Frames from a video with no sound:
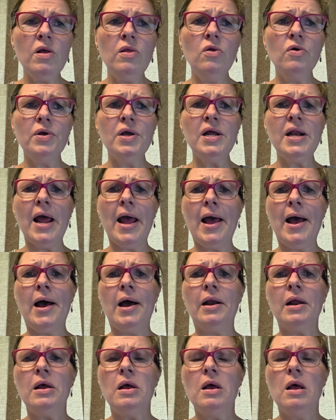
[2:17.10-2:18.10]
Looking
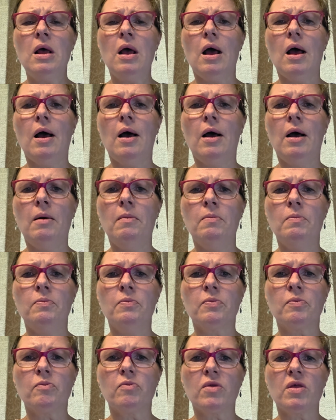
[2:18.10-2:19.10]
at
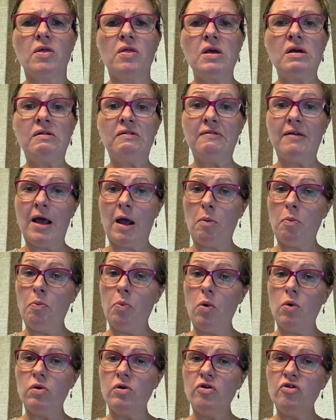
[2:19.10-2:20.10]
things
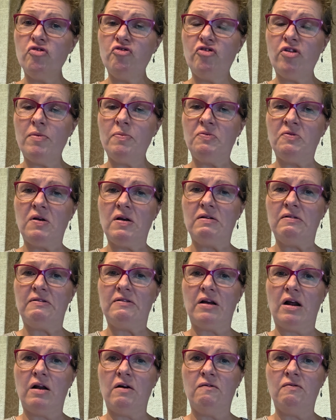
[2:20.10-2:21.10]
like Boulder chips
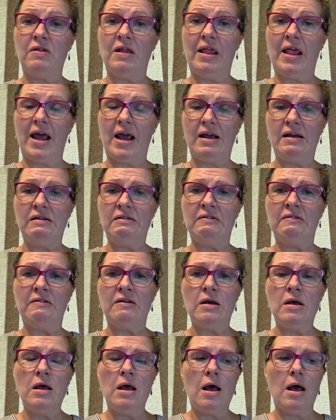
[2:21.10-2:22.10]
instead of
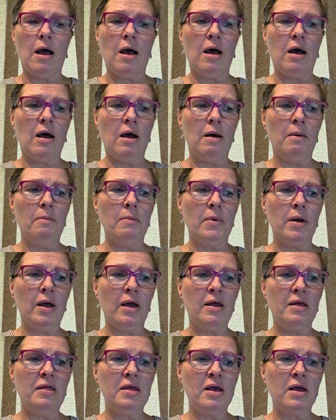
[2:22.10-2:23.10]
Lay's,
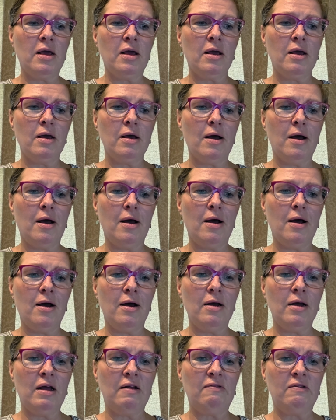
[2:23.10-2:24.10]
I think
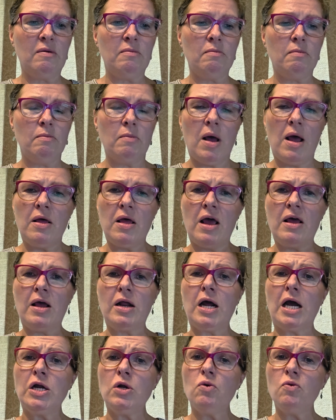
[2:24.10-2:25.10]
I
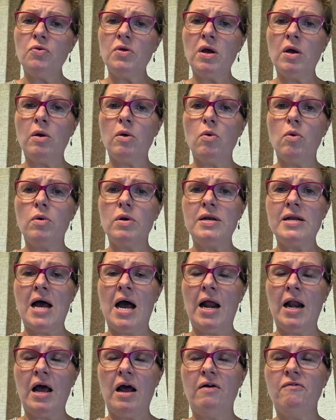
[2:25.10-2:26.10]
don't think
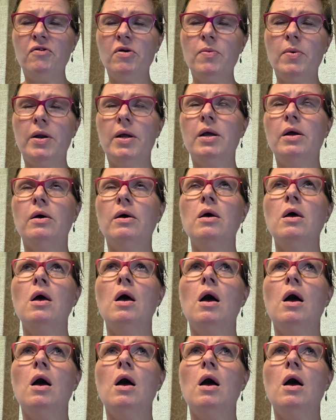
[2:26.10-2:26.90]
not everybody